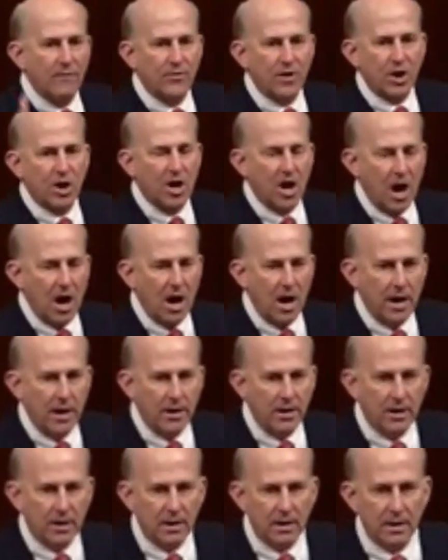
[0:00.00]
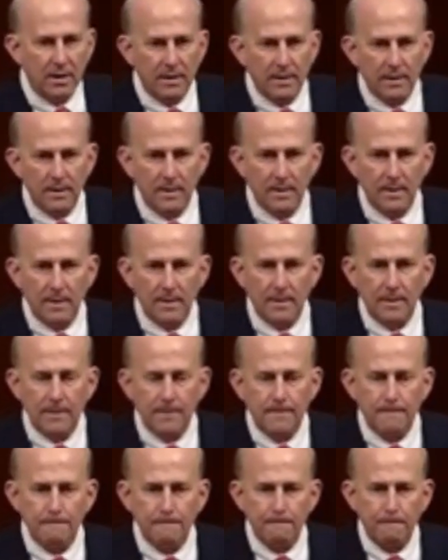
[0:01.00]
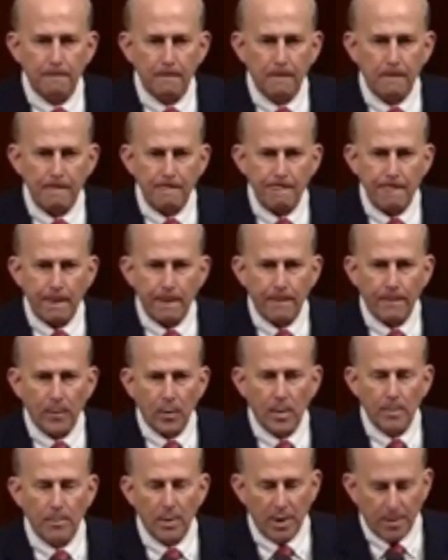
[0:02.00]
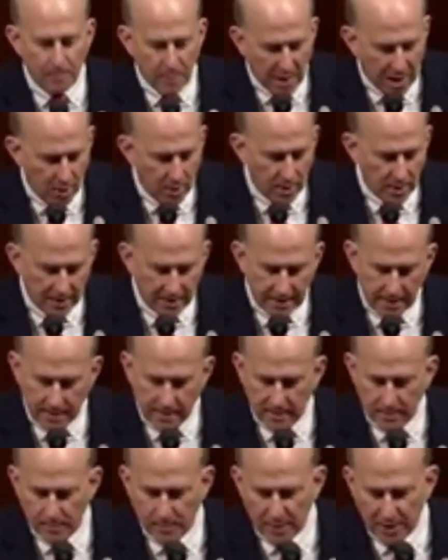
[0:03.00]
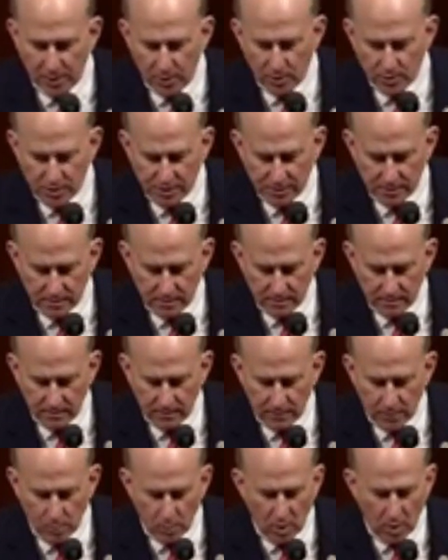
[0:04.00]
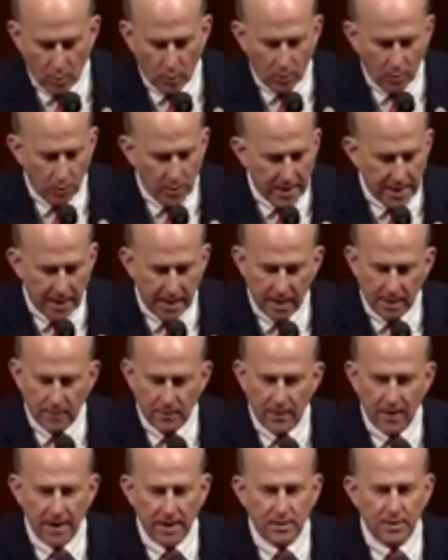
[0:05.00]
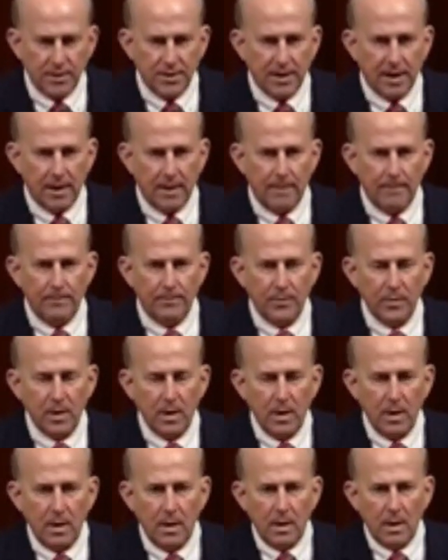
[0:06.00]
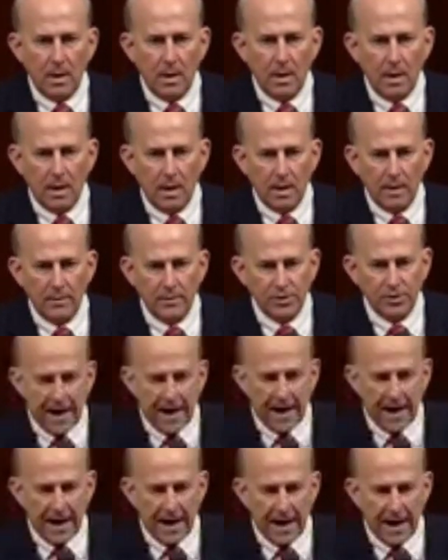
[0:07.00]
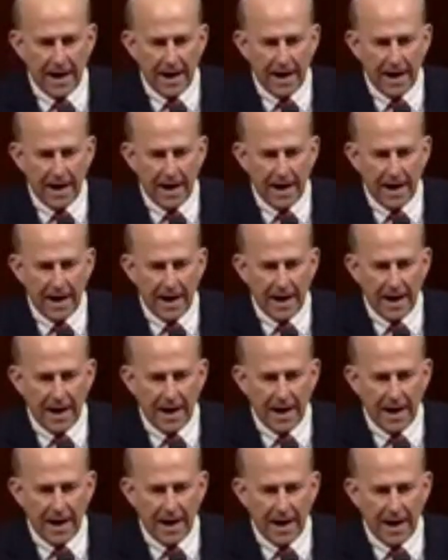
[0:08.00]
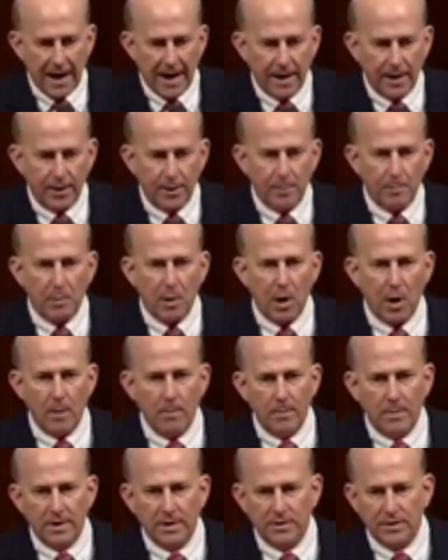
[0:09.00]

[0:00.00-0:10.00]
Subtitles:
But apparently, it appears from what we're reading that the sheriff there had a department that is living in pre-Columbine days.